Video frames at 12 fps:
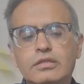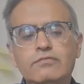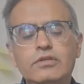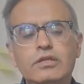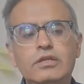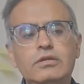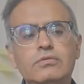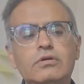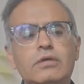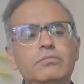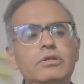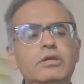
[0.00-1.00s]
if they need to
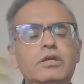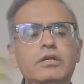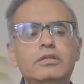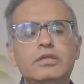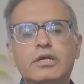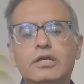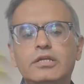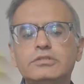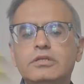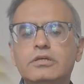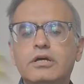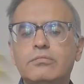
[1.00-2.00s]
communicate, they can
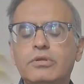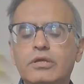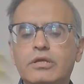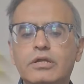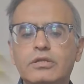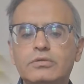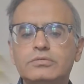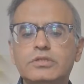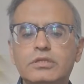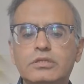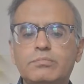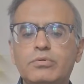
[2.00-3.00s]
easily communicate
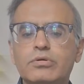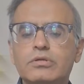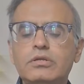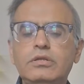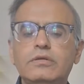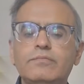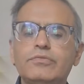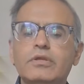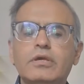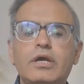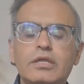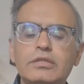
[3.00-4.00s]
using the portal
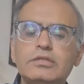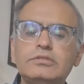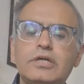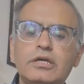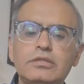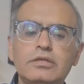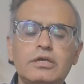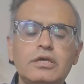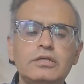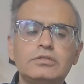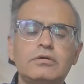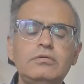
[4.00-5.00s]
and then sign the
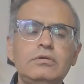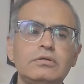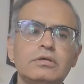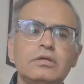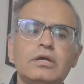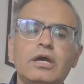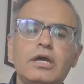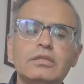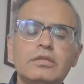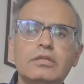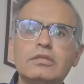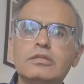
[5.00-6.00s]
case out, and
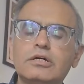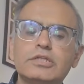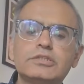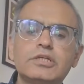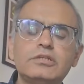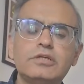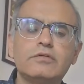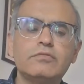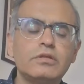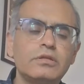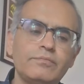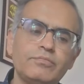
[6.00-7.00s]
then the
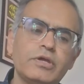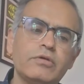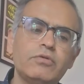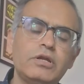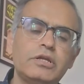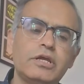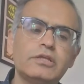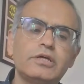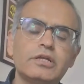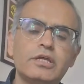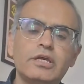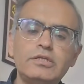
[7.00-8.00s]
HL7 will take
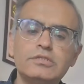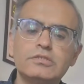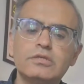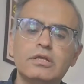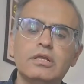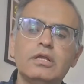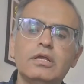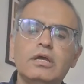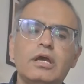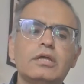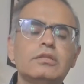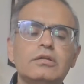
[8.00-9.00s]
that case
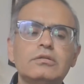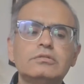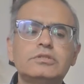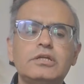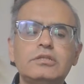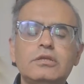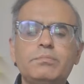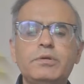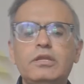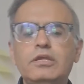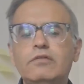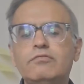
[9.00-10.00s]
and then send the
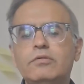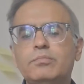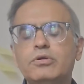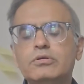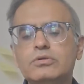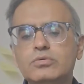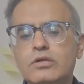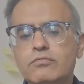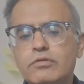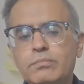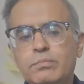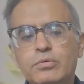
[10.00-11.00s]
PDF report to the
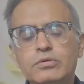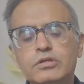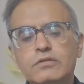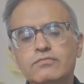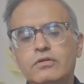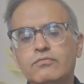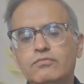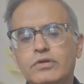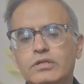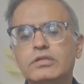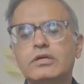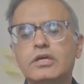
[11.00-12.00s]
web portal from where
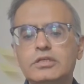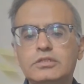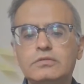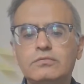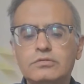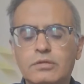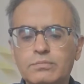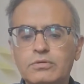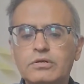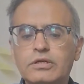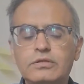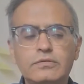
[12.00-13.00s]
the cases was
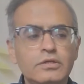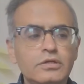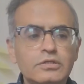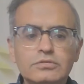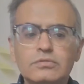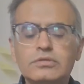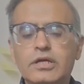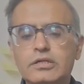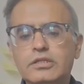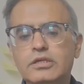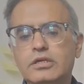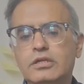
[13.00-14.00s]
uploaded, so that
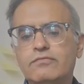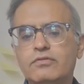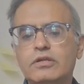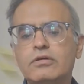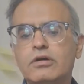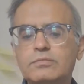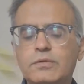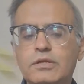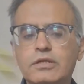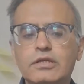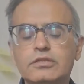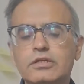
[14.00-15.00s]
the referring hospital
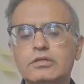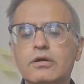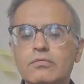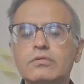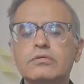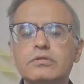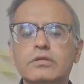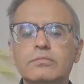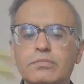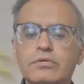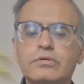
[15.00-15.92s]
can then download the report.